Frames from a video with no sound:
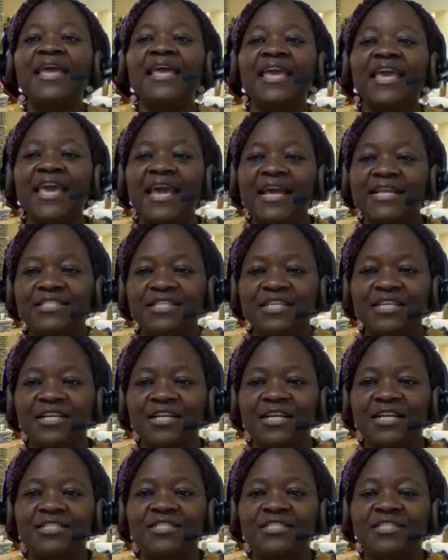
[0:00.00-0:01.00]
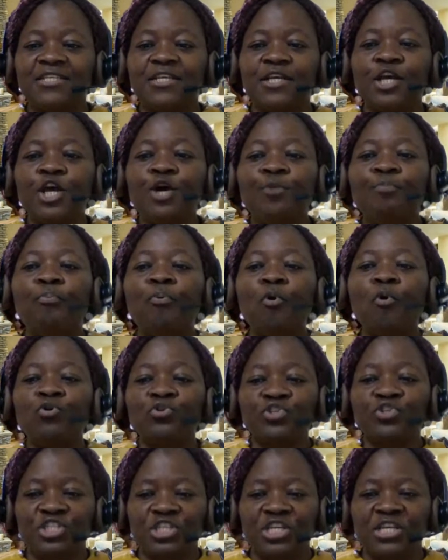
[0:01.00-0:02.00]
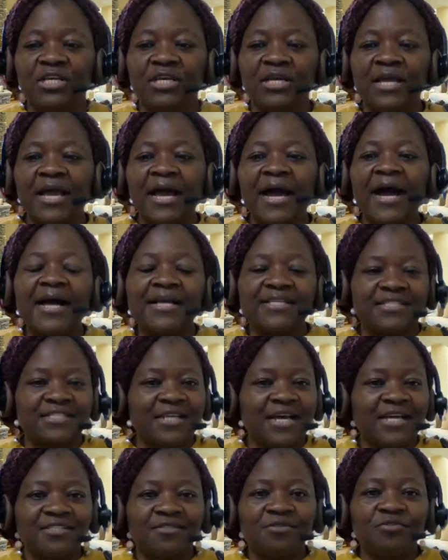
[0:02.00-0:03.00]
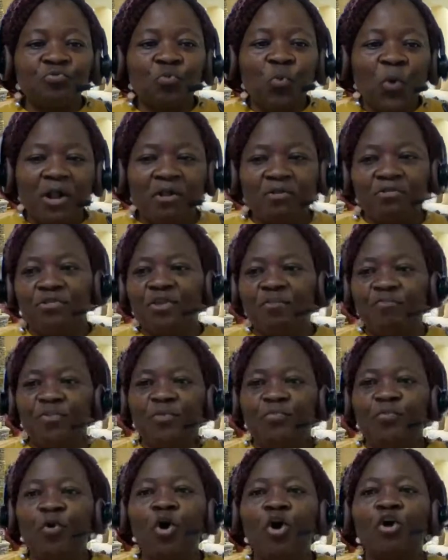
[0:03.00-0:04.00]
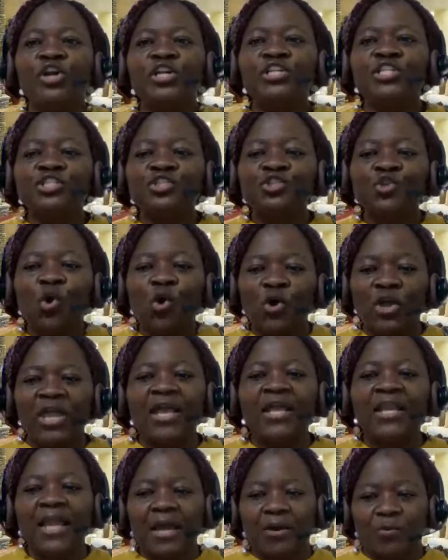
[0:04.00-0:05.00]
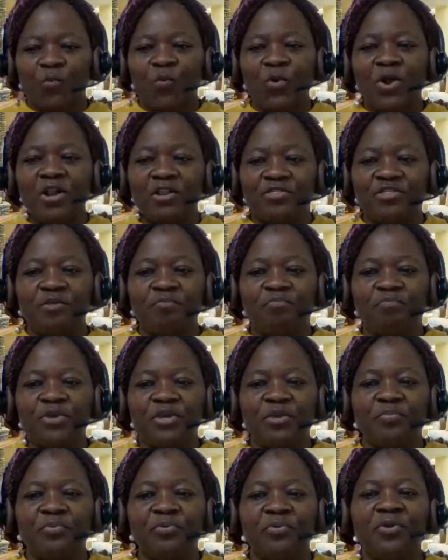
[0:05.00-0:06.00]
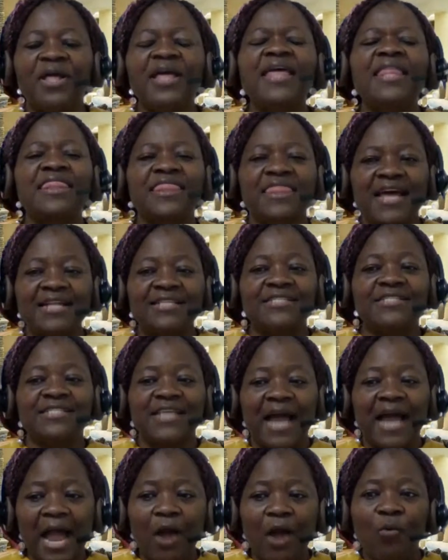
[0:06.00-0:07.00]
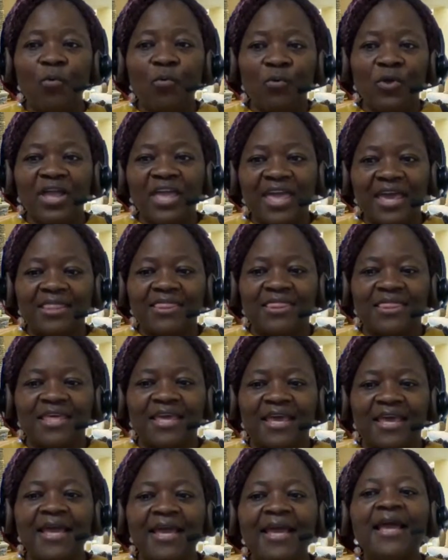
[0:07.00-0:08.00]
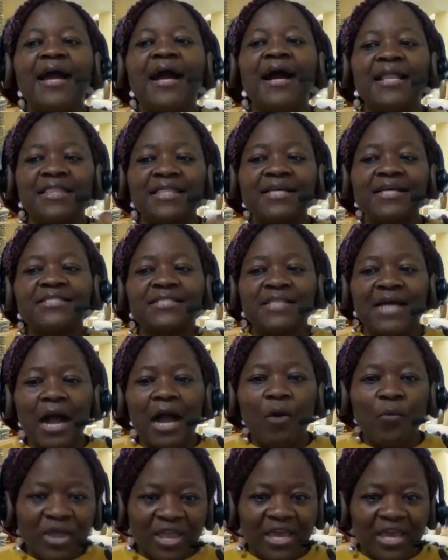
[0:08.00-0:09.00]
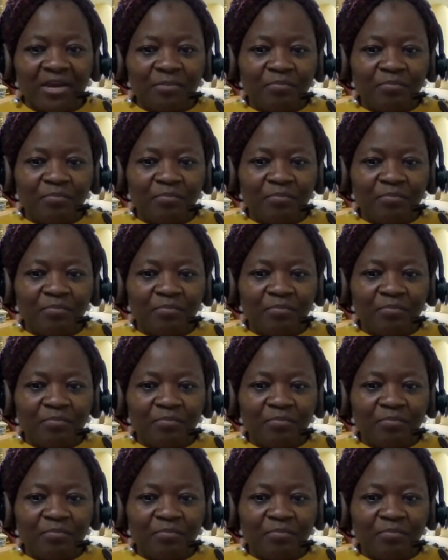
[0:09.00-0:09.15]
Getting ready. posing as wealthy people, already talking like wealthy people. That is how we get there, and that is how we get